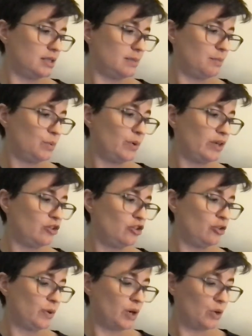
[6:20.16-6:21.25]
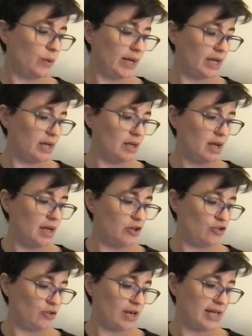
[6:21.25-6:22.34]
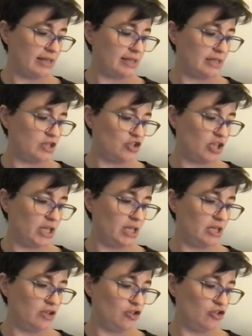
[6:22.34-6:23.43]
I'm going to do a quick contrast change